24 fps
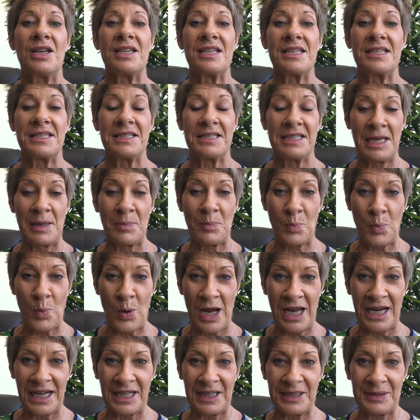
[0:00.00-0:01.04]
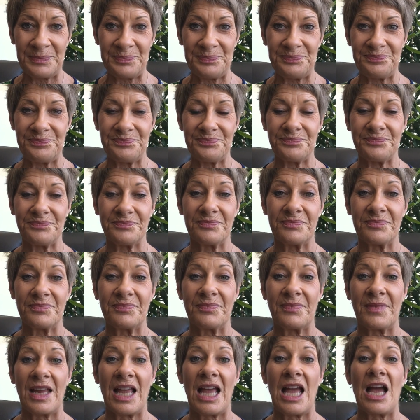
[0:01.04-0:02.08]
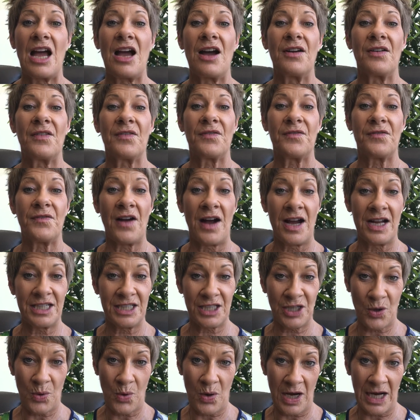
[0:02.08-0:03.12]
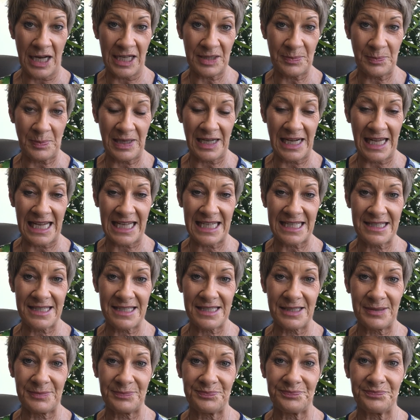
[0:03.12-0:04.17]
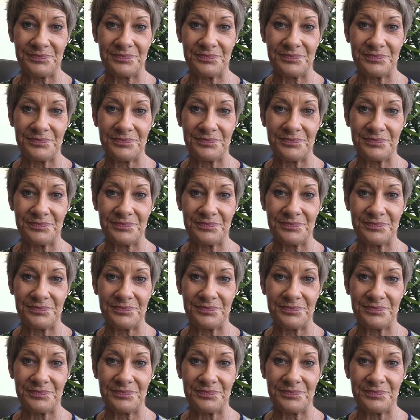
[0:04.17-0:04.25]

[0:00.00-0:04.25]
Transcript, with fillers: Step one find a quiet place.